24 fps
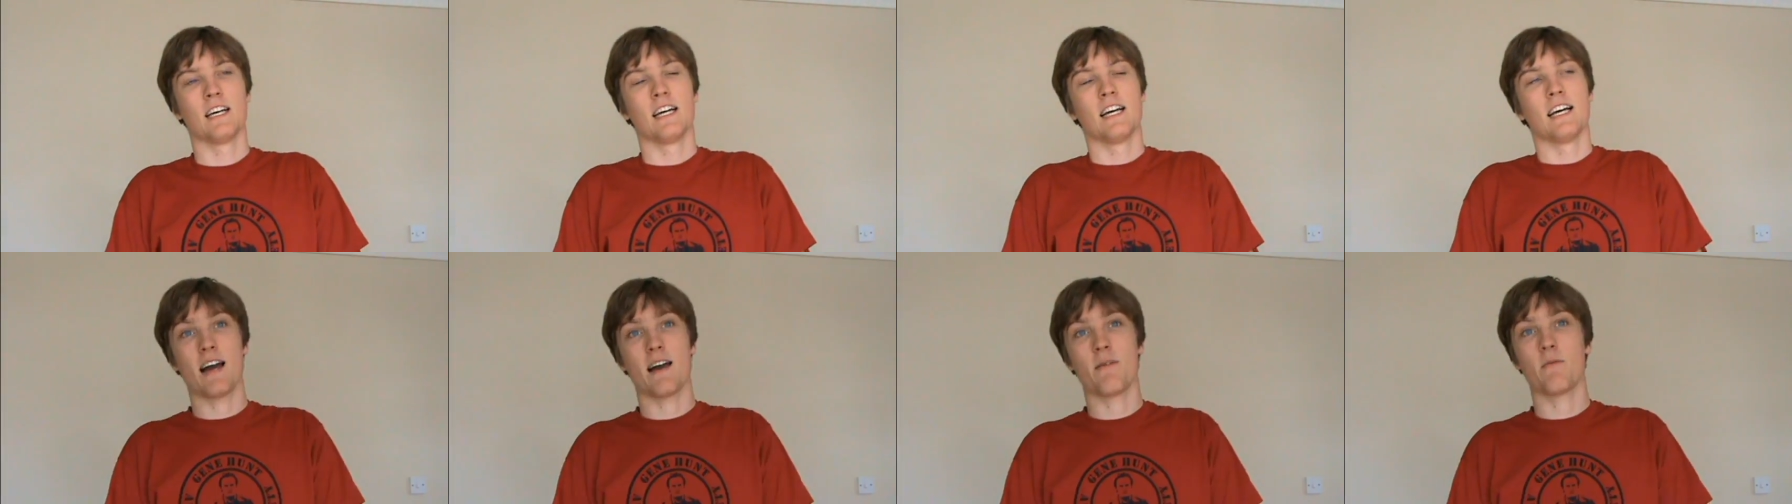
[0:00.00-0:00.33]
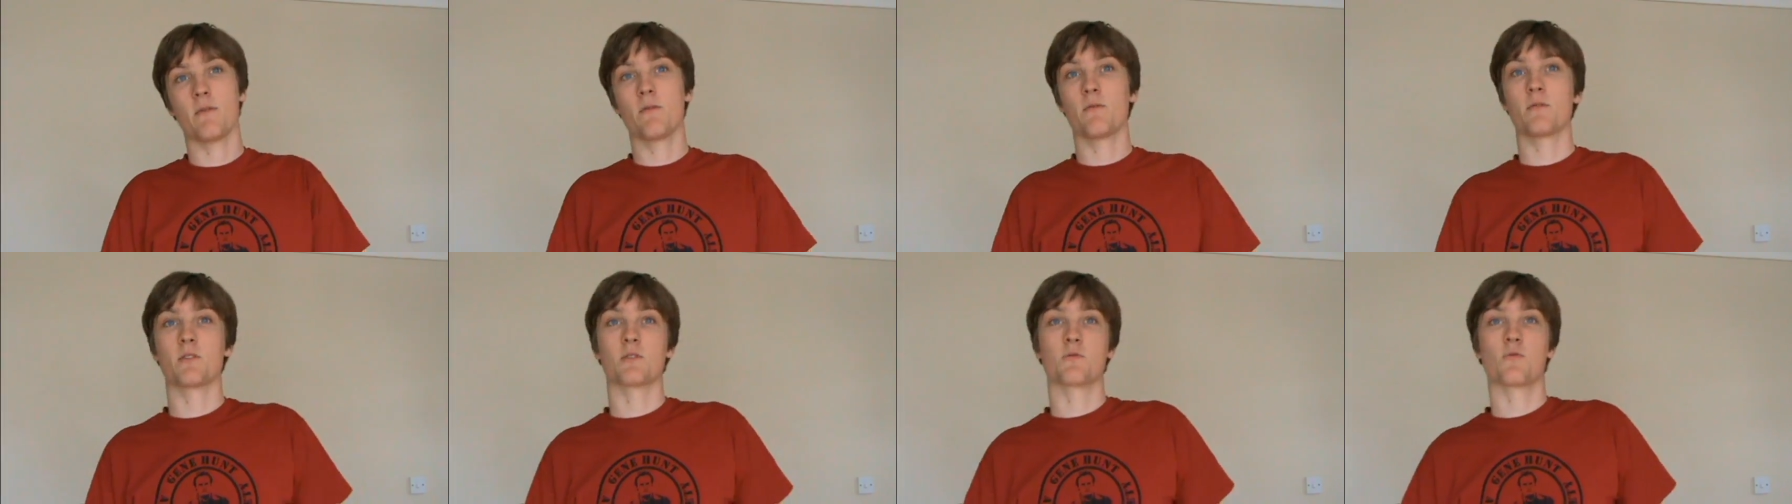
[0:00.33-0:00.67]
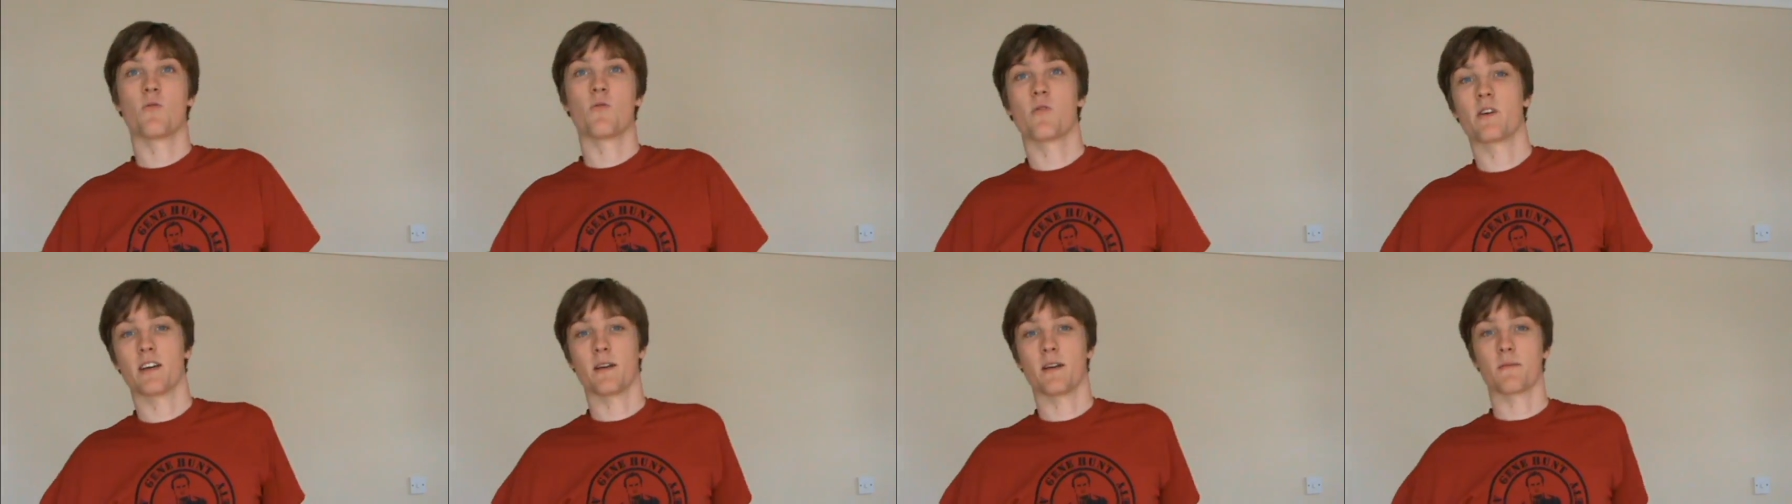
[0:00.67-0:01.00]
And we were just
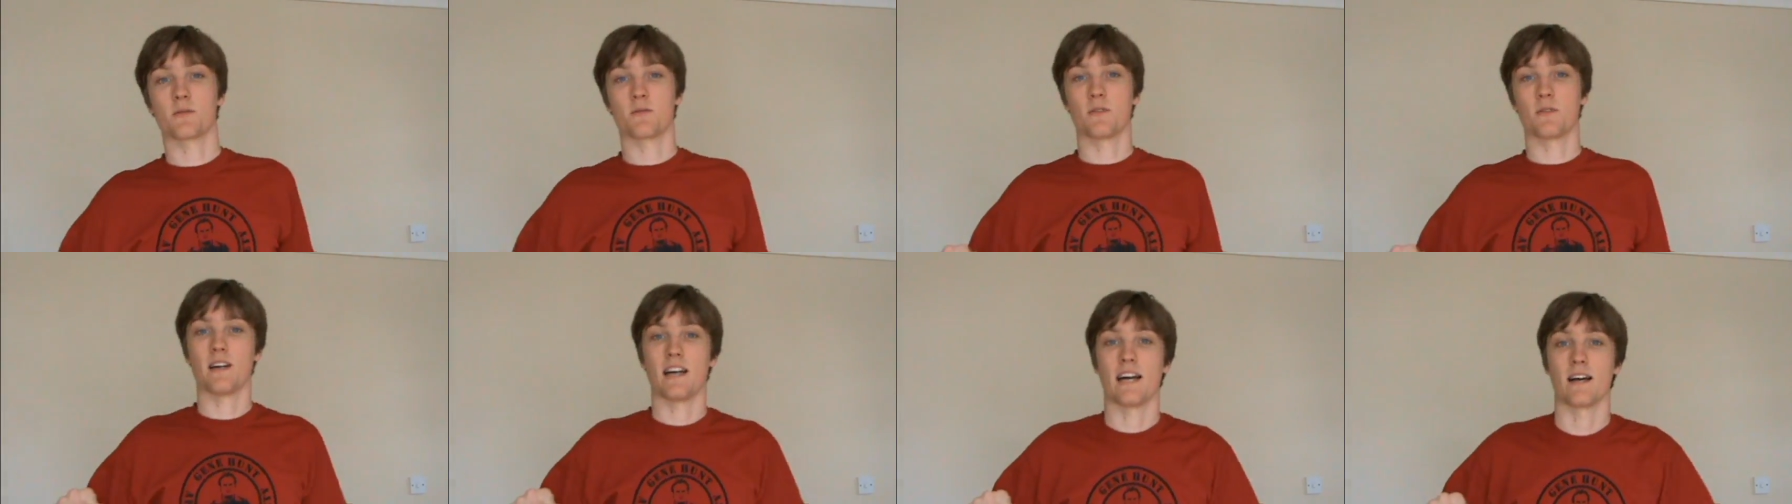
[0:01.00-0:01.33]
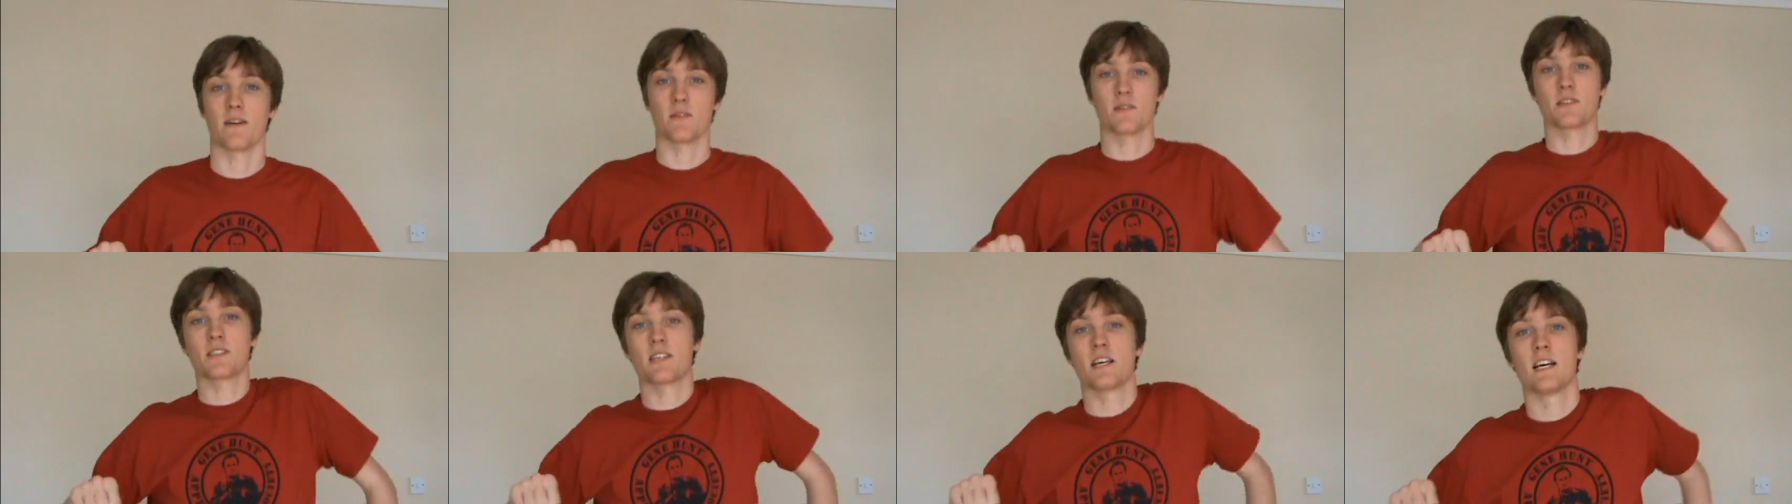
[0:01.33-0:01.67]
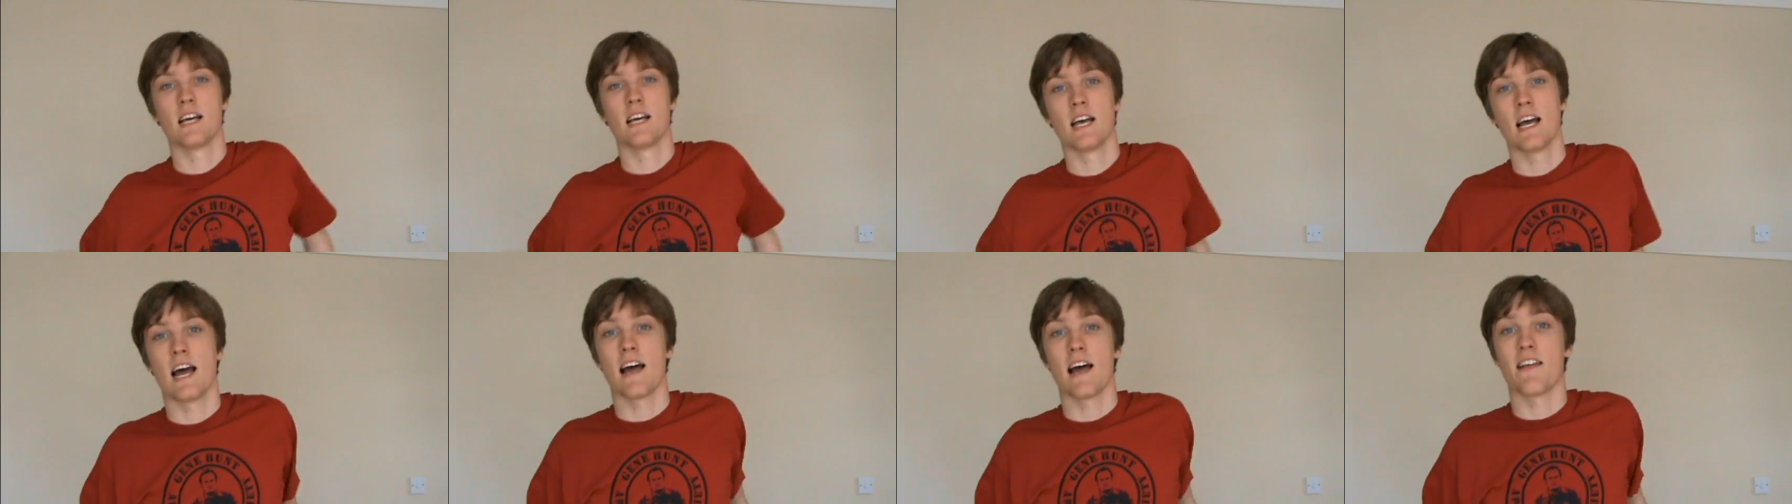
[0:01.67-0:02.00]
walking up to her house,
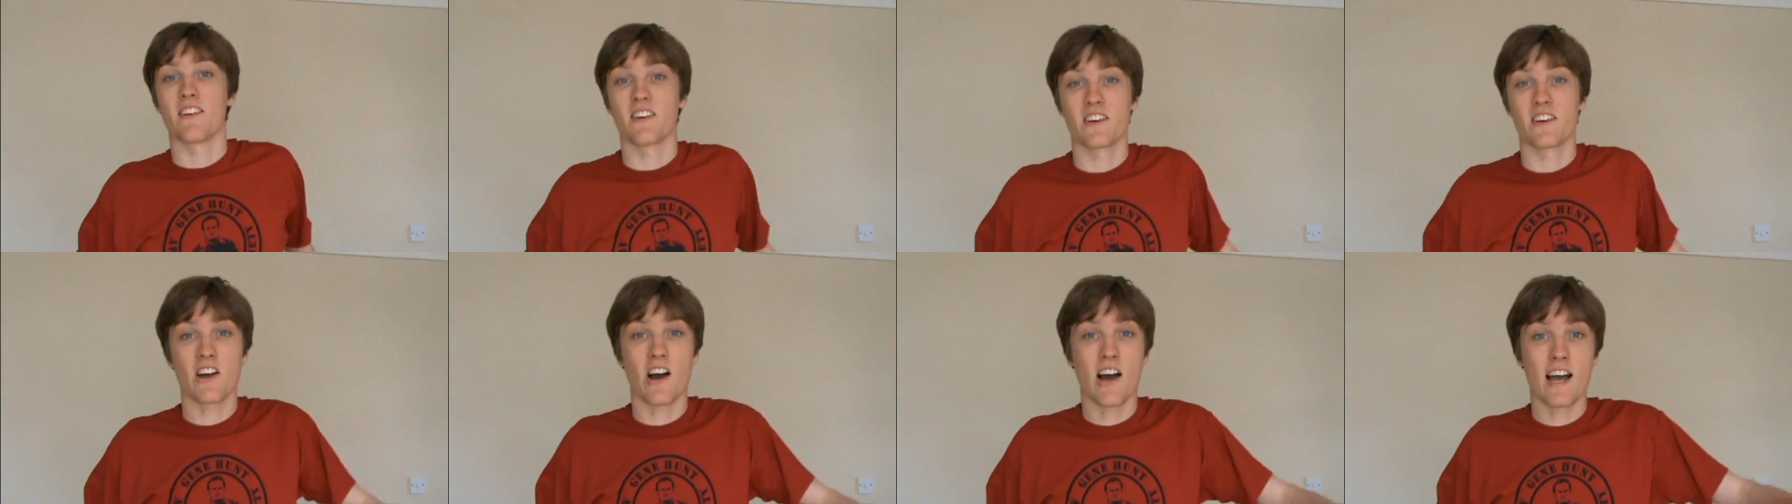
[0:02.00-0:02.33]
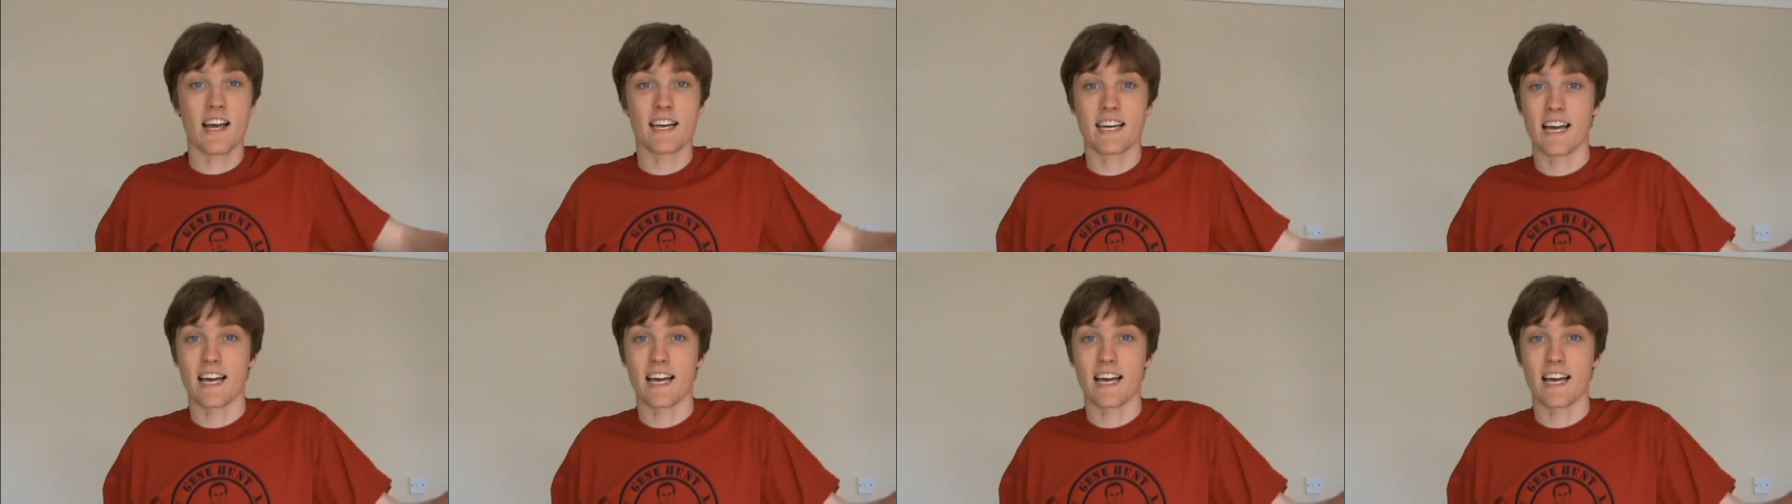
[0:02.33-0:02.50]
and then a guy